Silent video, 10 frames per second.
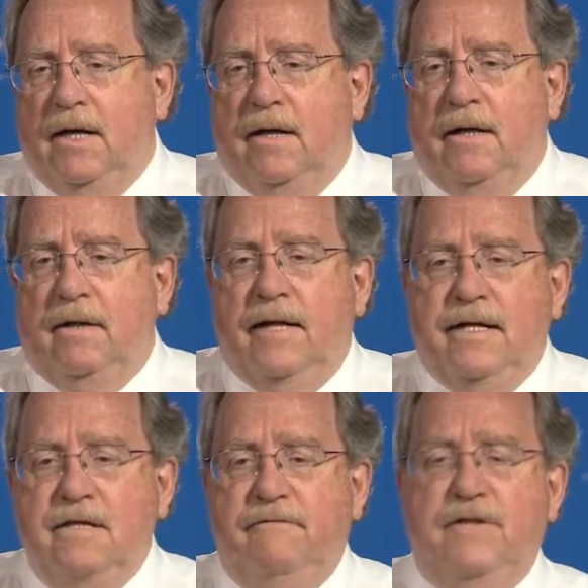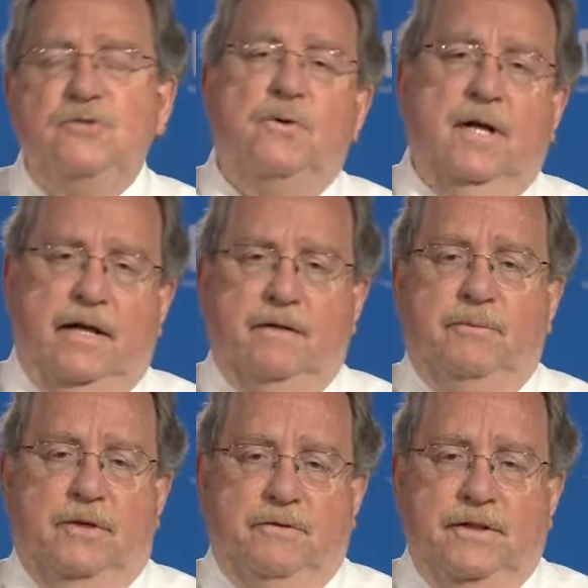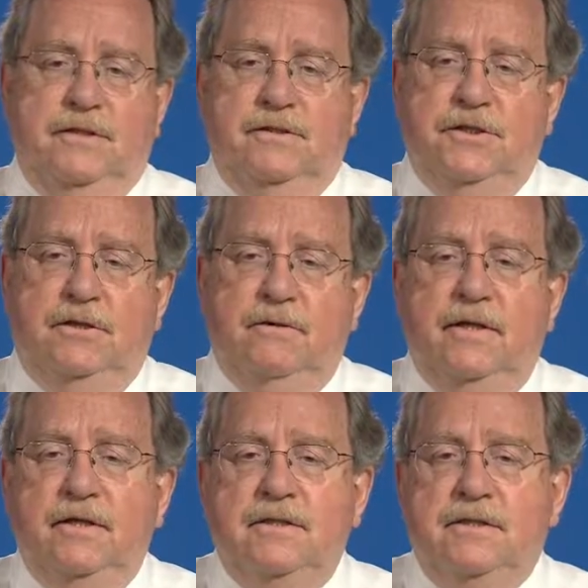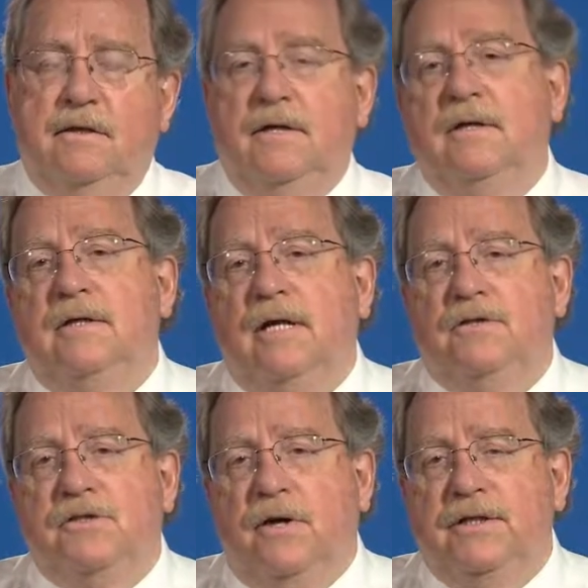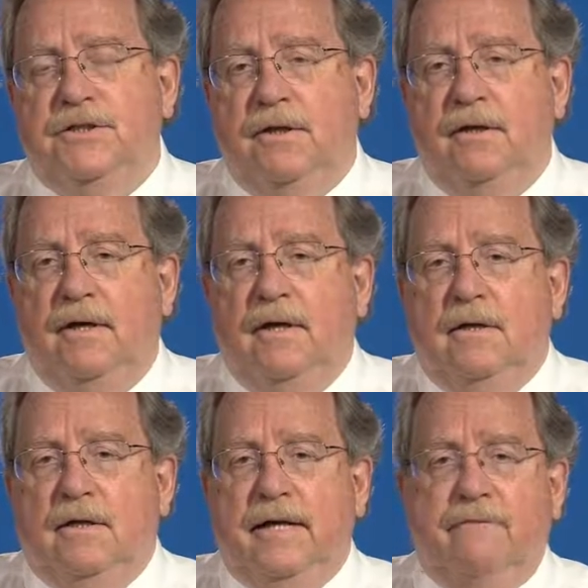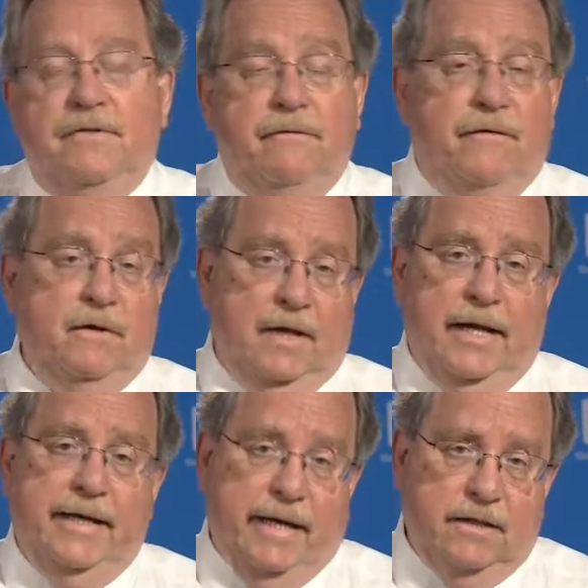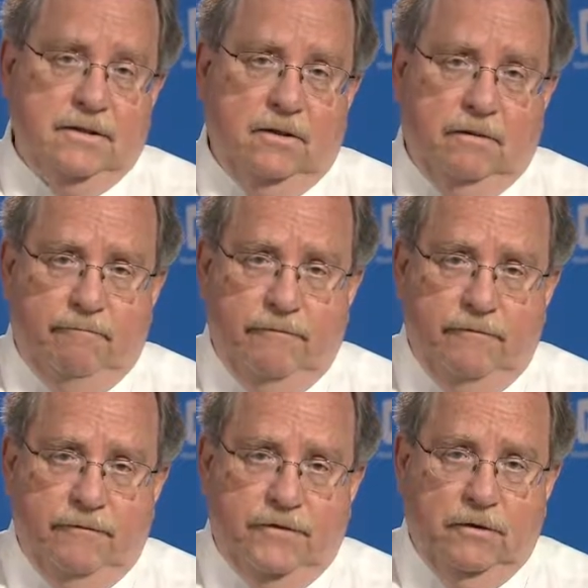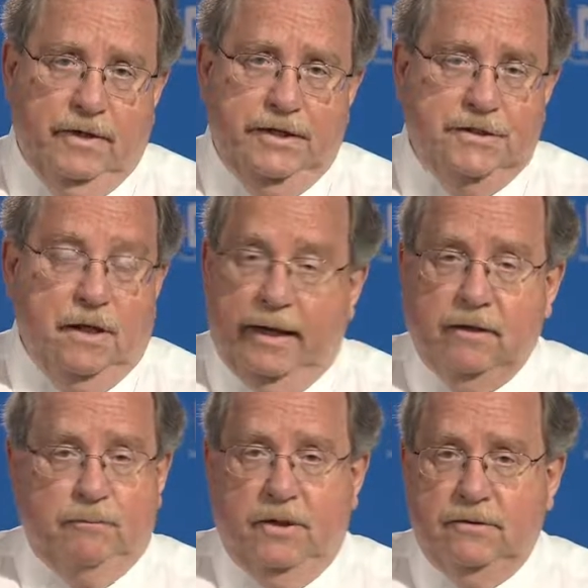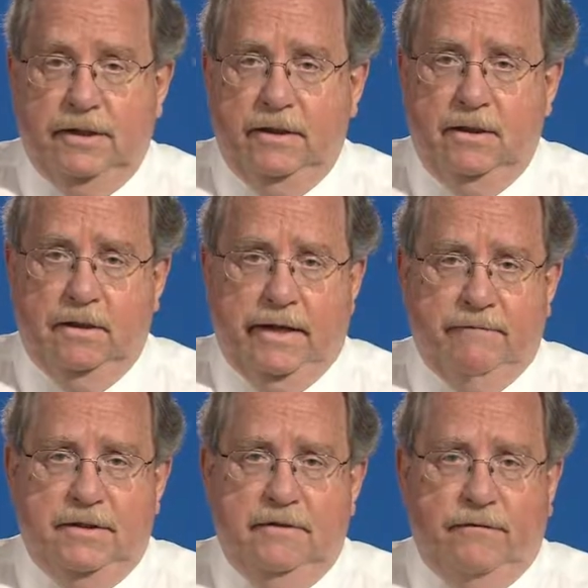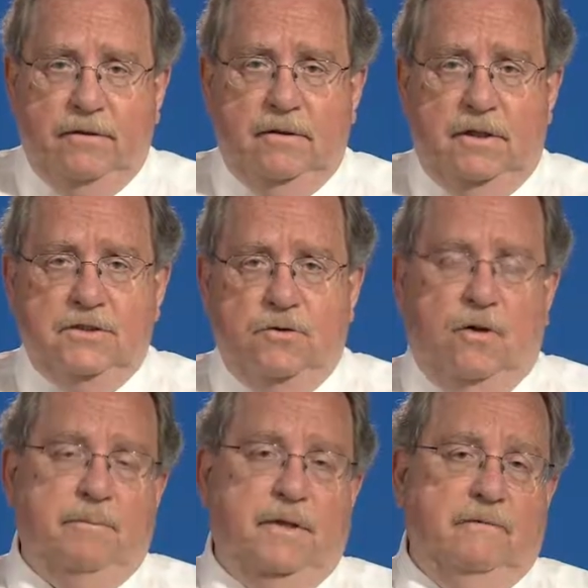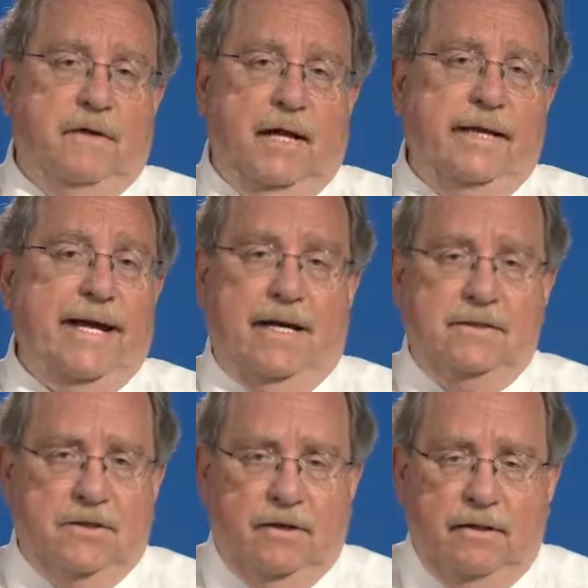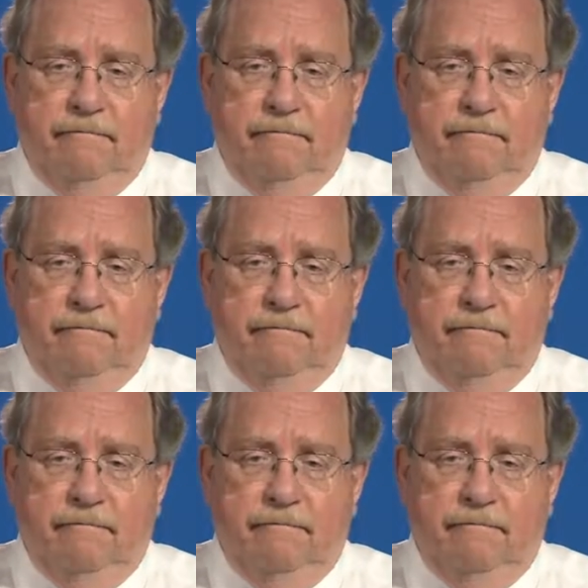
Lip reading: Now, individual glycoproteins, shown in this illustration, could have different glycans on them. So each glycoprotein could have a different assortment of glycans on it.